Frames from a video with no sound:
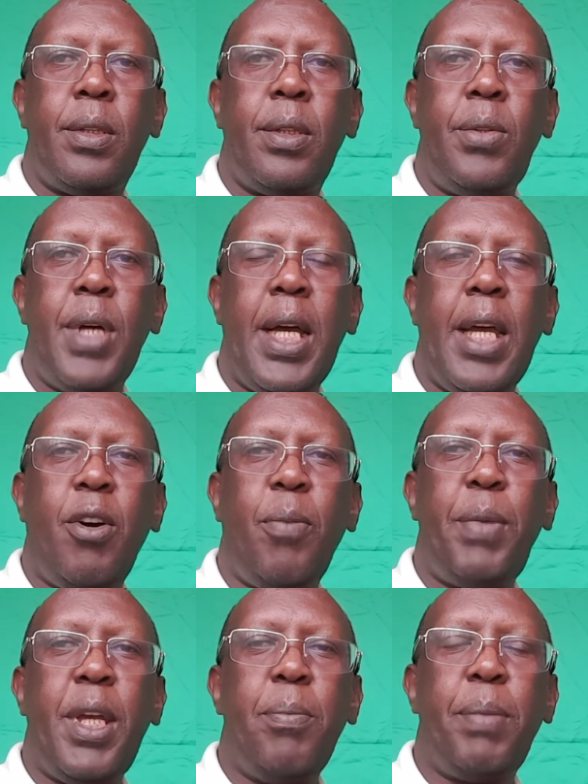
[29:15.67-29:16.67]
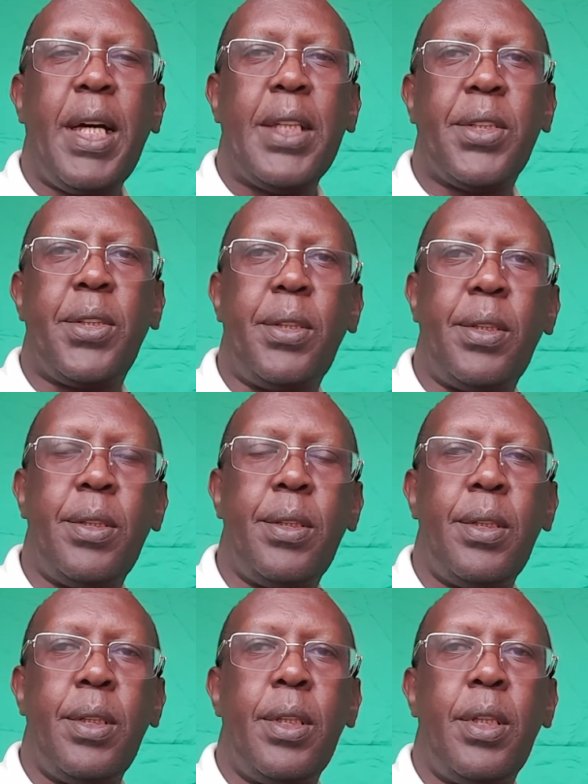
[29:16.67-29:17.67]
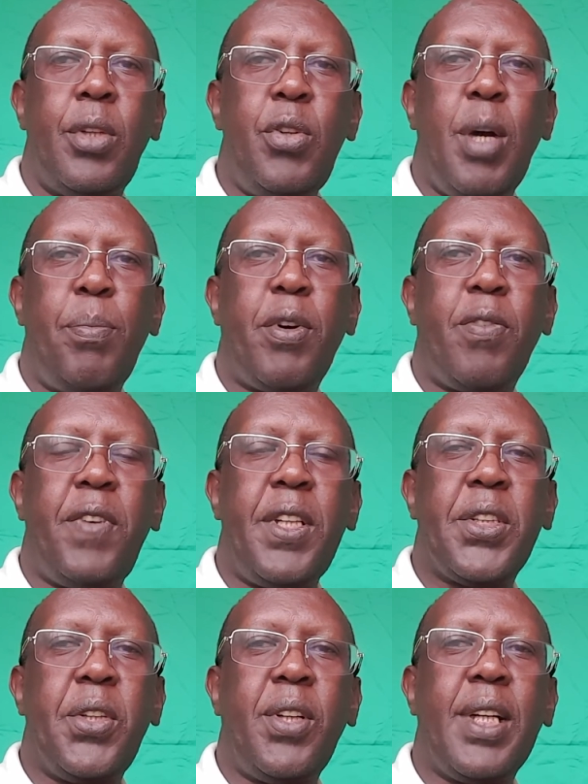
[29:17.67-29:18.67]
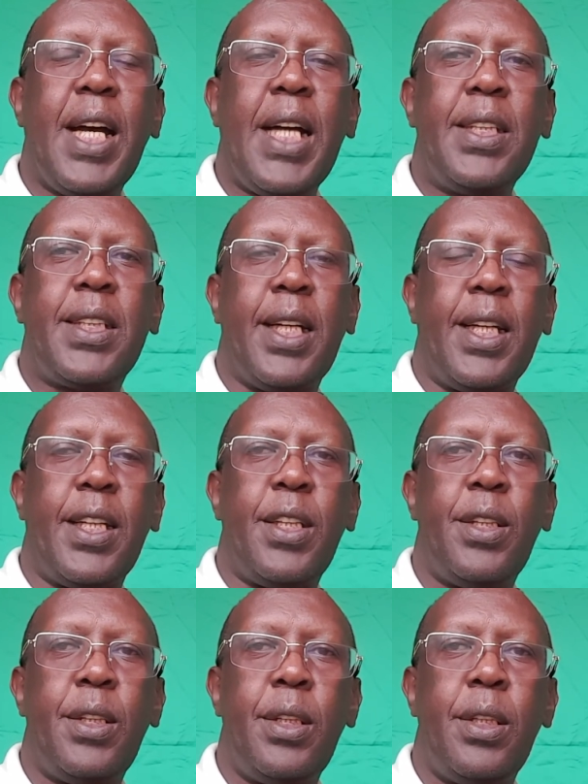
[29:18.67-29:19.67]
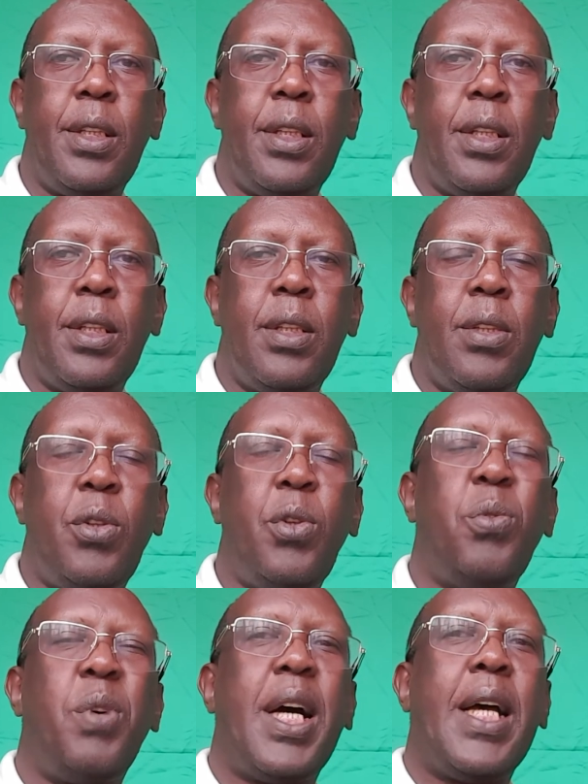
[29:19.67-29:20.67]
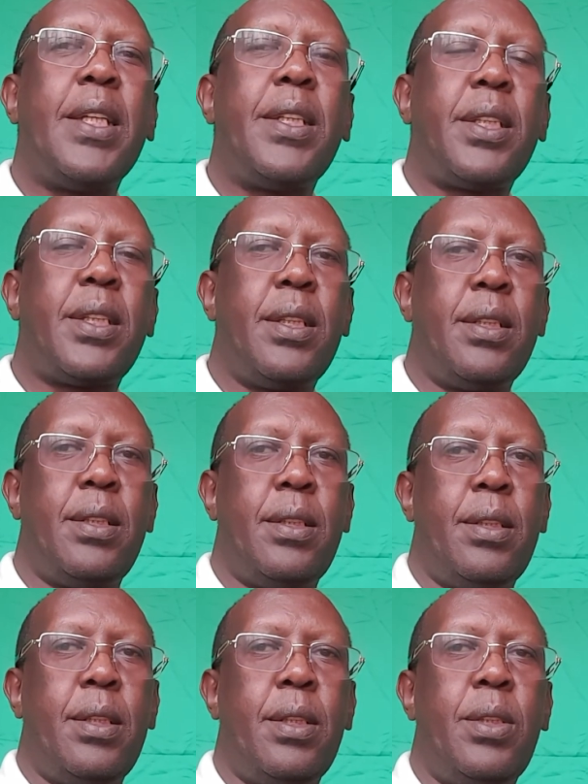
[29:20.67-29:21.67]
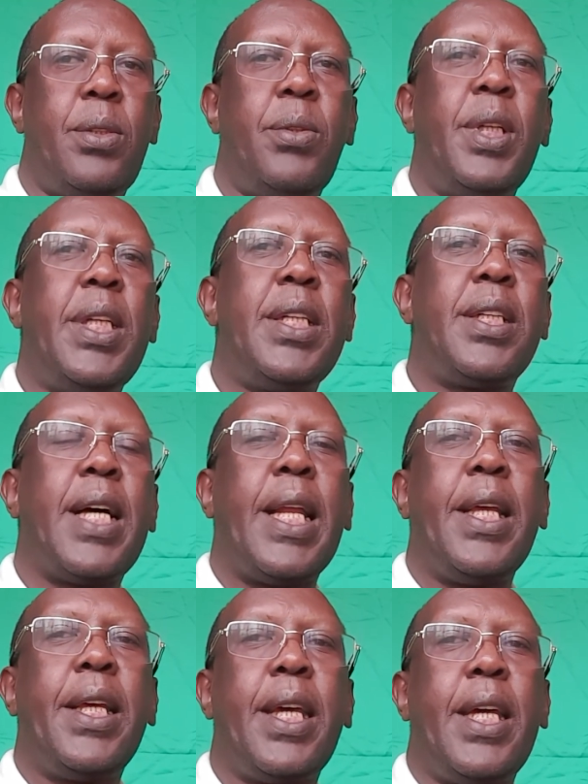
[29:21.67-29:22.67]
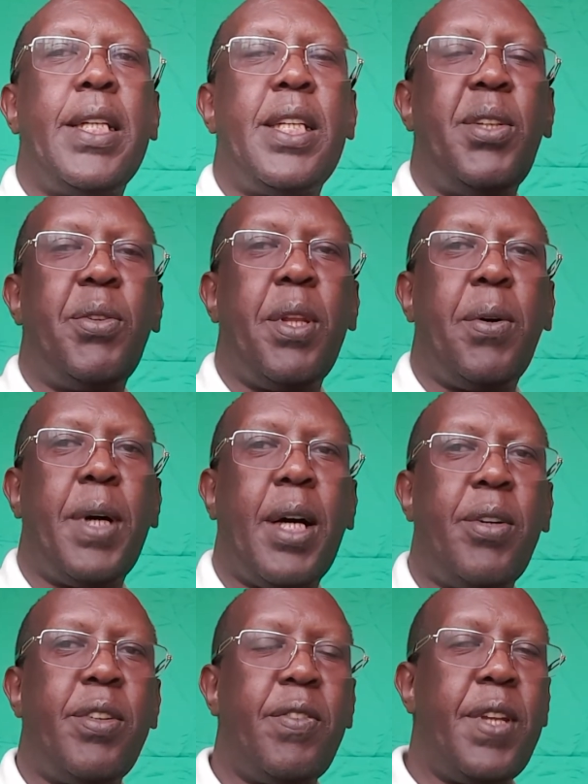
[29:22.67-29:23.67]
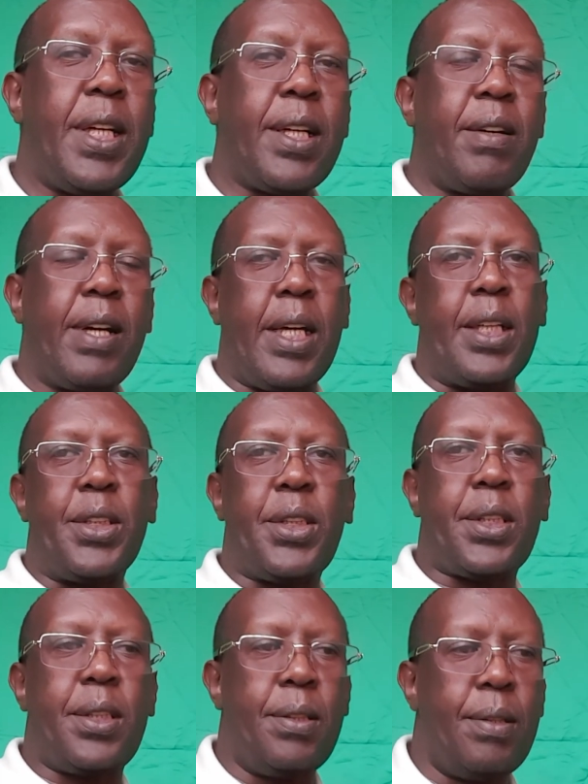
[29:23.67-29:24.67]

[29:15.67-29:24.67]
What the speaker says: You are a helping person. You are a professional counselor who want to literally get into the world of their clients.